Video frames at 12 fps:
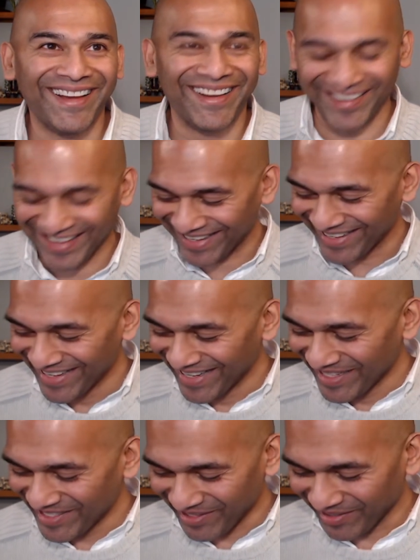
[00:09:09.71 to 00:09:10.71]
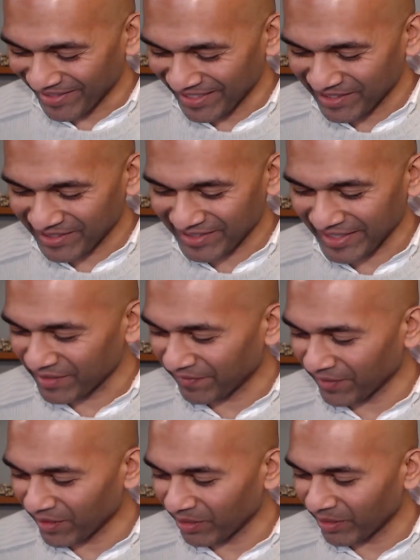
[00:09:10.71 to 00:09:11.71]
Okay, so let's
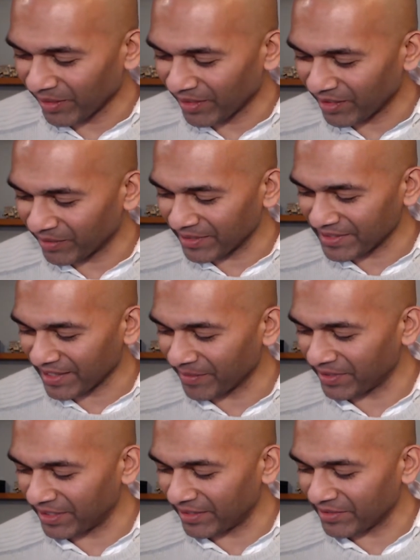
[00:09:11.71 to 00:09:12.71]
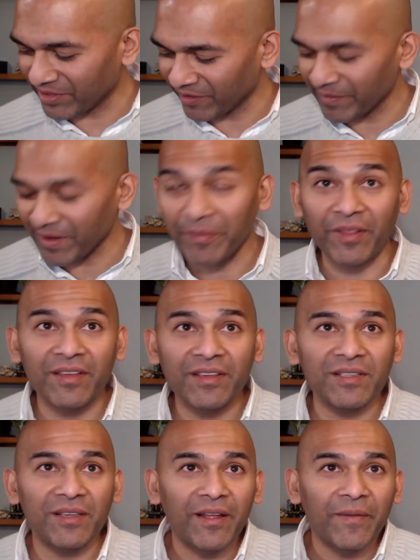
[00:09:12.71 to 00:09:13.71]
follow along what's happening here. So remember,
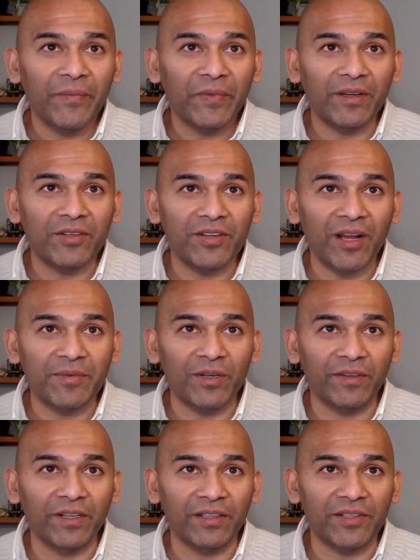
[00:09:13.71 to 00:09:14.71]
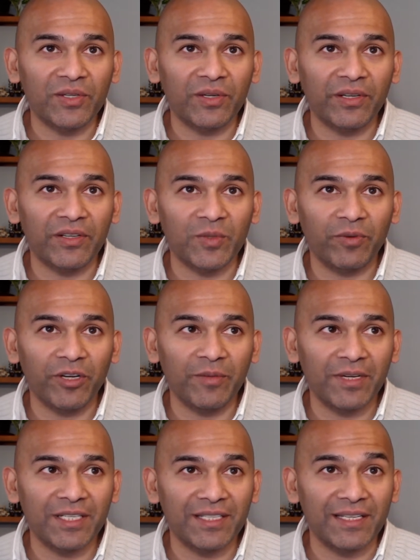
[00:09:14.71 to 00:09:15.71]
this contraption over here, the circuit is pretty
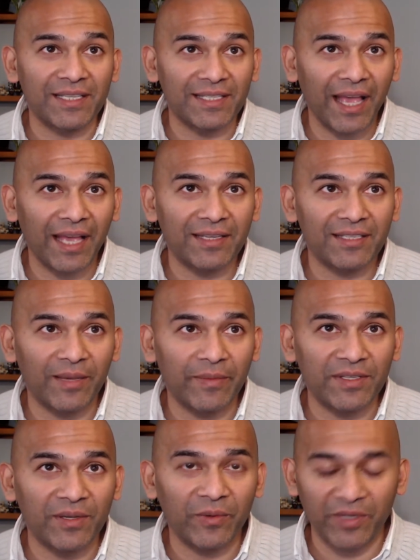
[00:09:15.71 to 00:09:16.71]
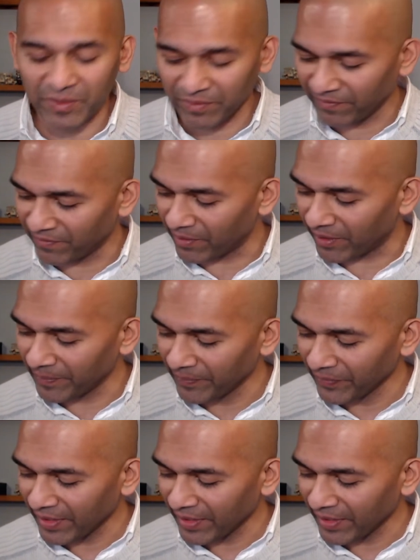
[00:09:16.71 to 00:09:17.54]
much the exact same as it was before.